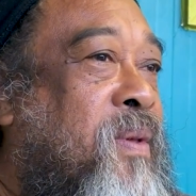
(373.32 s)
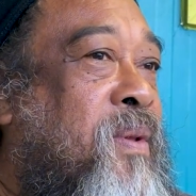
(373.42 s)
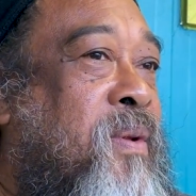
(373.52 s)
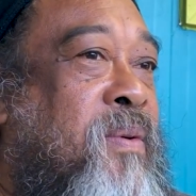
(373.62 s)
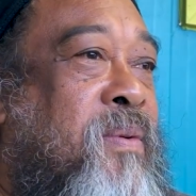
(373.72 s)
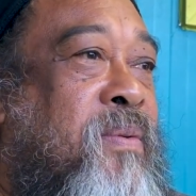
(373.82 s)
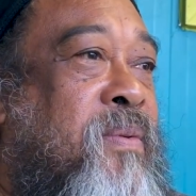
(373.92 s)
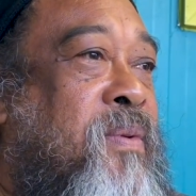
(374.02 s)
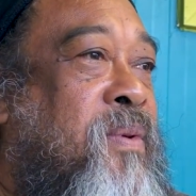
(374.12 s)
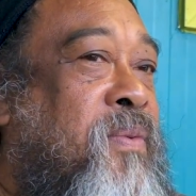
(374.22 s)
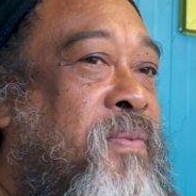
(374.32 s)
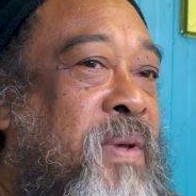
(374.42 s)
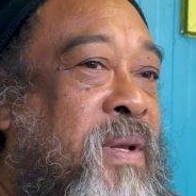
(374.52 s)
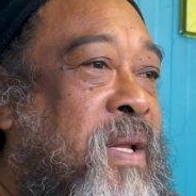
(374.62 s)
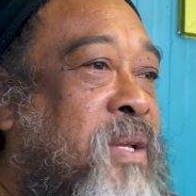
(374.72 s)
You
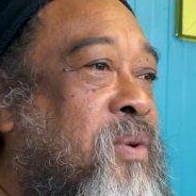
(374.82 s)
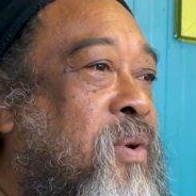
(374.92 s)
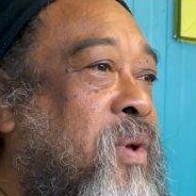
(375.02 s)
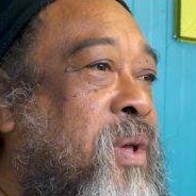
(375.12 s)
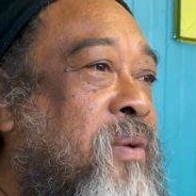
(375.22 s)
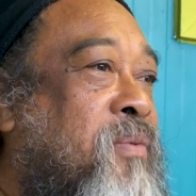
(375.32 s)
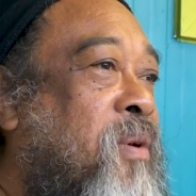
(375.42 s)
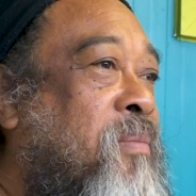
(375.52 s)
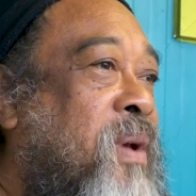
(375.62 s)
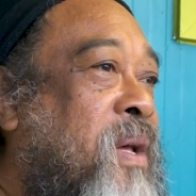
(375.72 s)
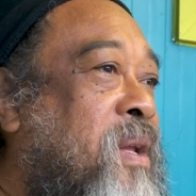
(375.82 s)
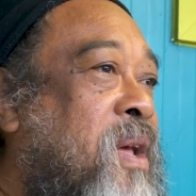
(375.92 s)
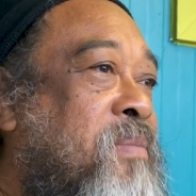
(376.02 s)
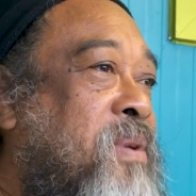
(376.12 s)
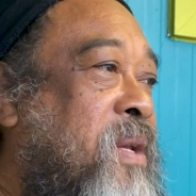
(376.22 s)
feel that you're looking from an
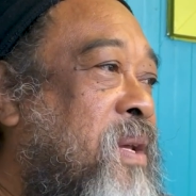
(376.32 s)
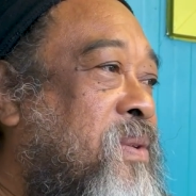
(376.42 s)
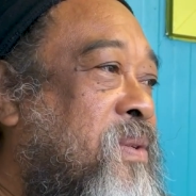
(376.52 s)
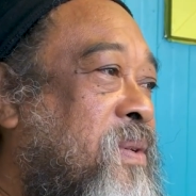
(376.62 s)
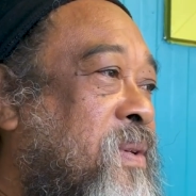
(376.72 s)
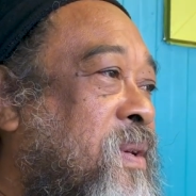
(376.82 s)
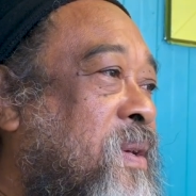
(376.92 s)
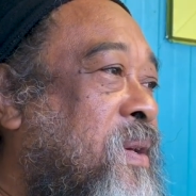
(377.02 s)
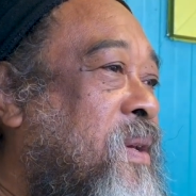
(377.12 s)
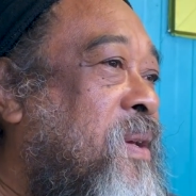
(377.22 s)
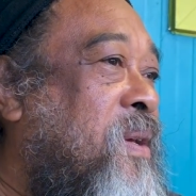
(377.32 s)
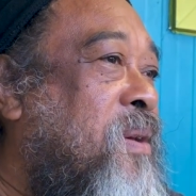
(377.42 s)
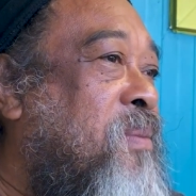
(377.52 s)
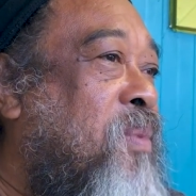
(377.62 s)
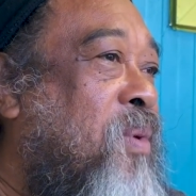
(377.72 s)
emptiness
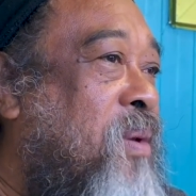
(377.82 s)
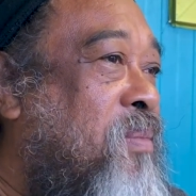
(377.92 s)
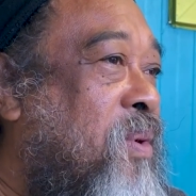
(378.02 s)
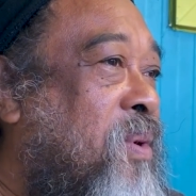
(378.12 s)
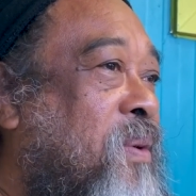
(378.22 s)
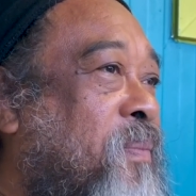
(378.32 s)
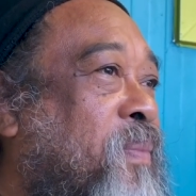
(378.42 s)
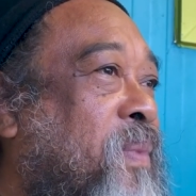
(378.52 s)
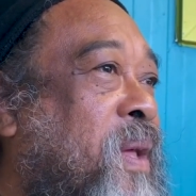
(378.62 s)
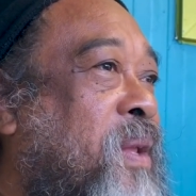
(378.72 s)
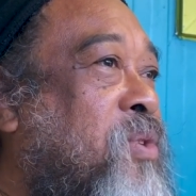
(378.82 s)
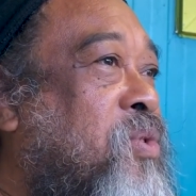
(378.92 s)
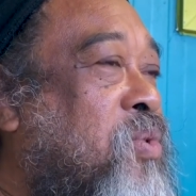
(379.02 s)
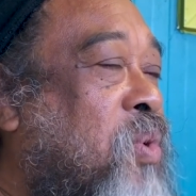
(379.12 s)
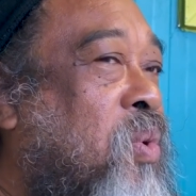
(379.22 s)
more and more. And it's
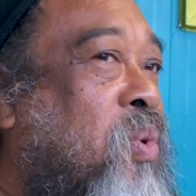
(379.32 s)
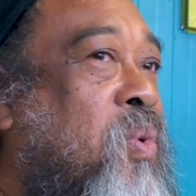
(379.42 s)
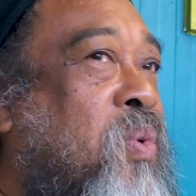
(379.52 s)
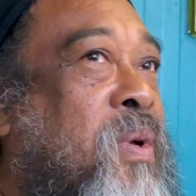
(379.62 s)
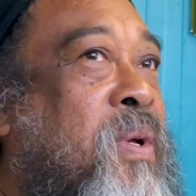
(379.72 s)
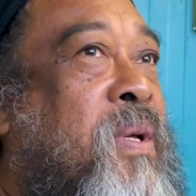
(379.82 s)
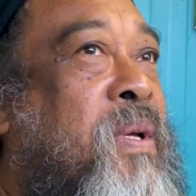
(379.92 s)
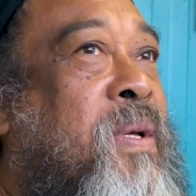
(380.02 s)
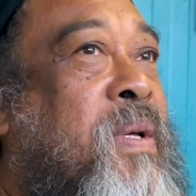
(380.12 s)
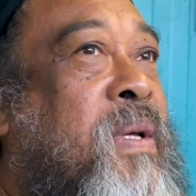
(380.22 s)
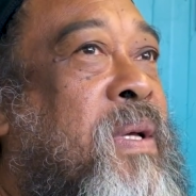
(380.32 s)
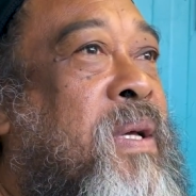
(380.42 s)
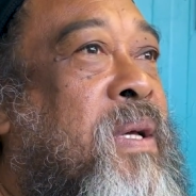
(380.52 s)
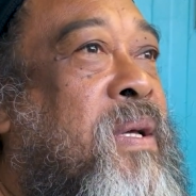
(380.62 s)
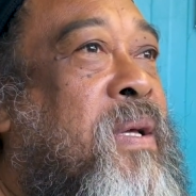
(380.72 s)
so
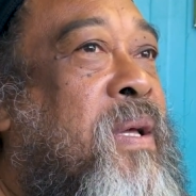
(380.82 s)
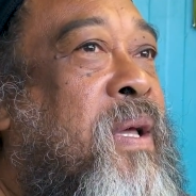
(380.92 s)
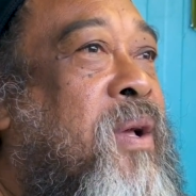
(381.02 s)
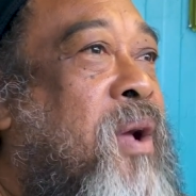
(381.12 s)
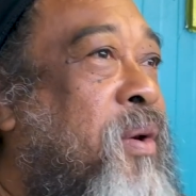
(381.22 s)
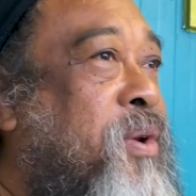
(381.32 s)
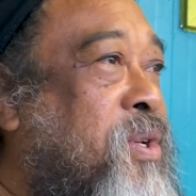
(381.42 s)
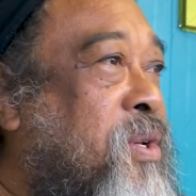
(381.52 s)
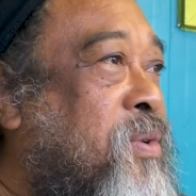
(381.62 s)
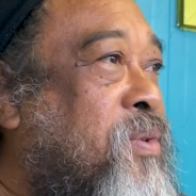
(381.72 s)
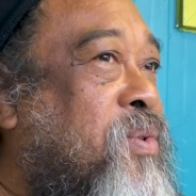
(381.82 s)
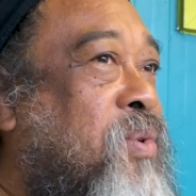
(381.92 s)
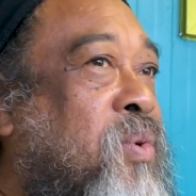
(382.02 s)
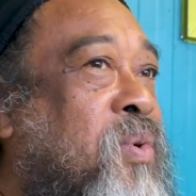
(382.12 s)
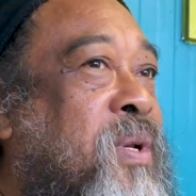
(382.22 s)
encouraging,
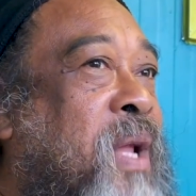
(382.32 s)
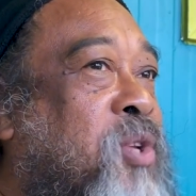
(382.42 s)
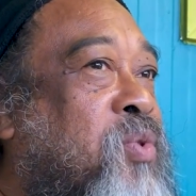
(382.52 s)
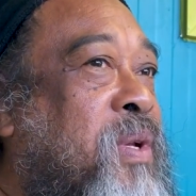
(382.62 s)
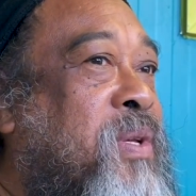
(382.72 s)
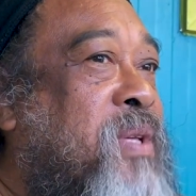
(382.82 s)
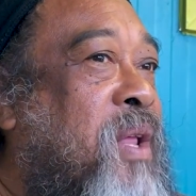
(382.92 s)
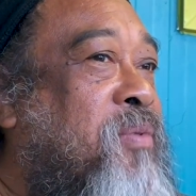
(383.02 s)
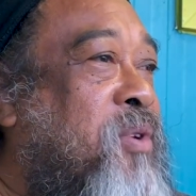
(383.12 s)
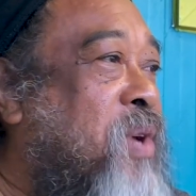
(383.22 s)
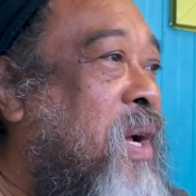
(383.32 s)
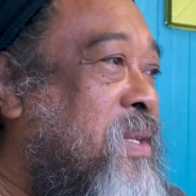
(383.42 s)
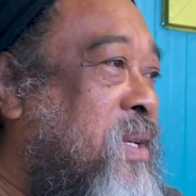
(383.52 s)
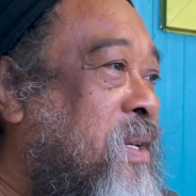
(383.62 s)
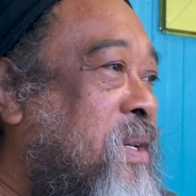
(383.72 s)
so naturally
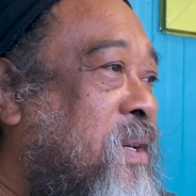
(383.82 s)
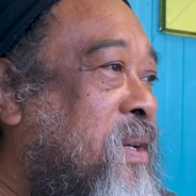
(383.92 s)
self-attracting.